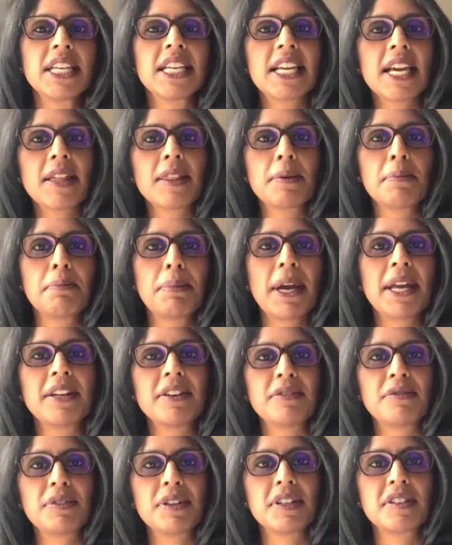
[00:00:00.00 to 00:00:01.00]
get the
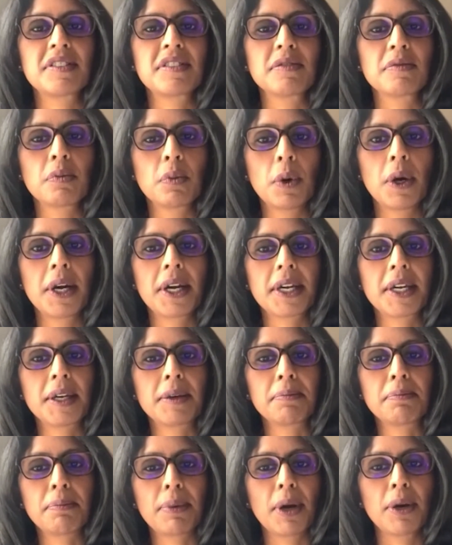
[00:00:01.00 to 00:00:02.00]
benefits of
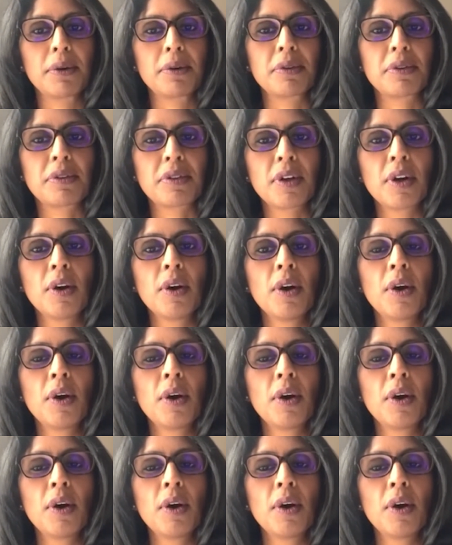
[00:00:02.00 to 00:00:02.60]
working both